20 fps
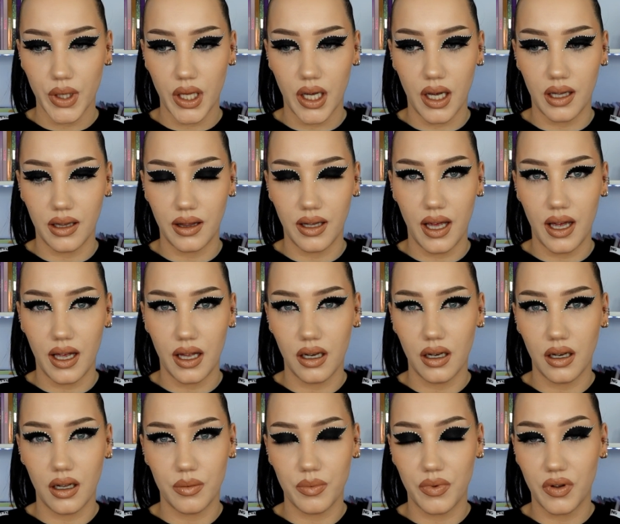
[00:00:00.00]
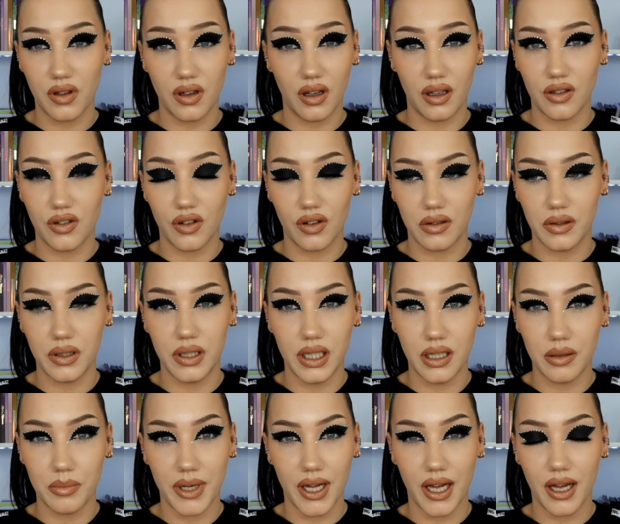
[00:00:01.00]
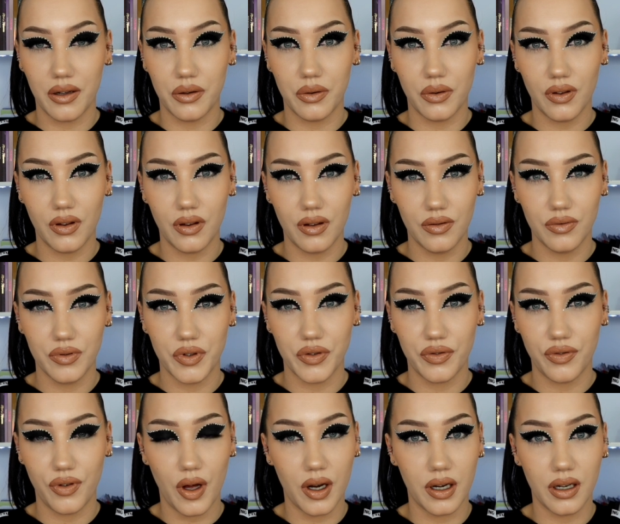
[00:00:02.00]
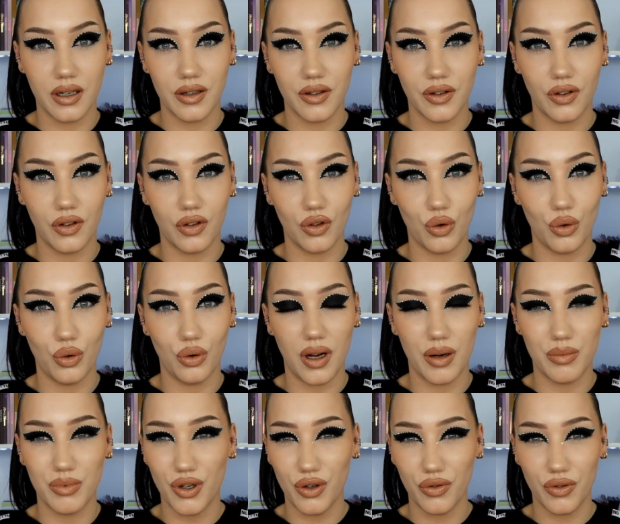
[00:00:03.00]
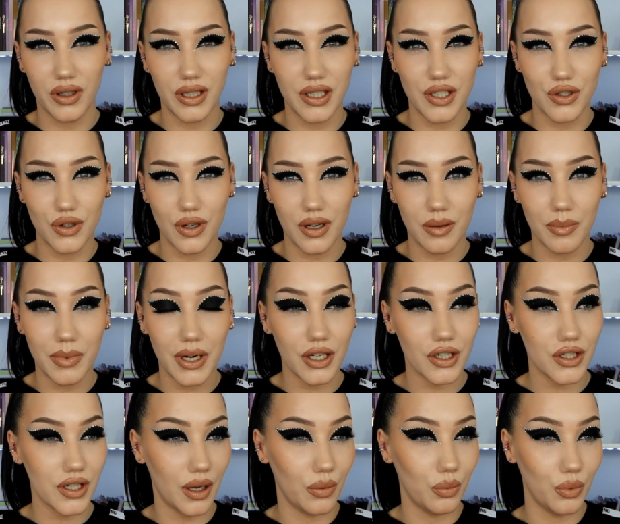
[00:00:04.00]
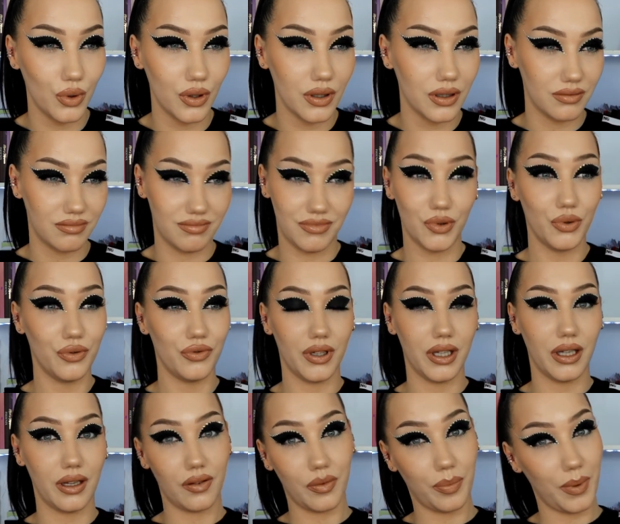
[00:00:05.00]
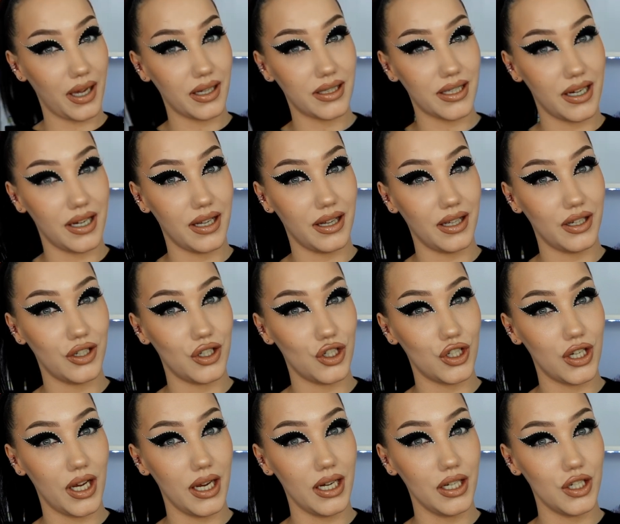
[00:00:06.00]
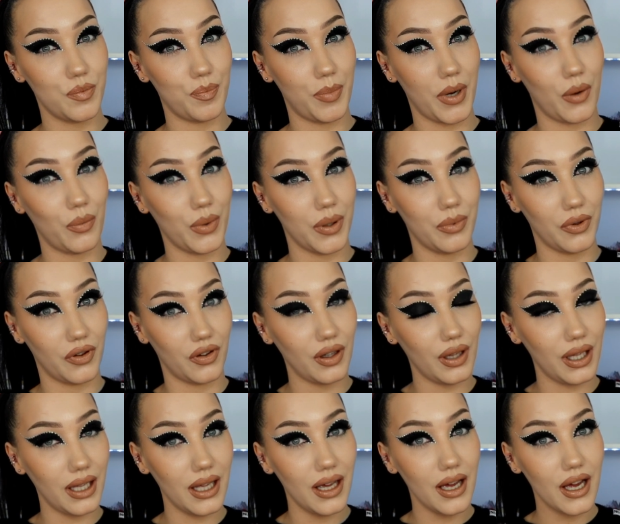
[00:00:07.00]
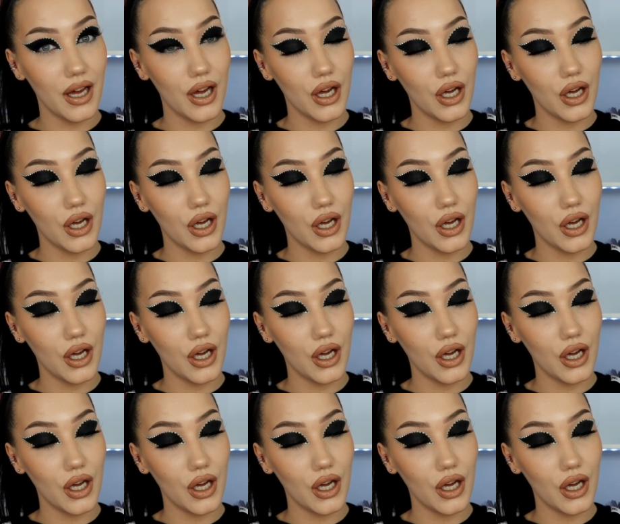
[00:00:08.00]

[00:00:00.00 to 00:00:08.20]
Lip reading: and then I'm like just cleaning my house for fun. So I'm not really doing much. I don't really expect anything to change, but we will see.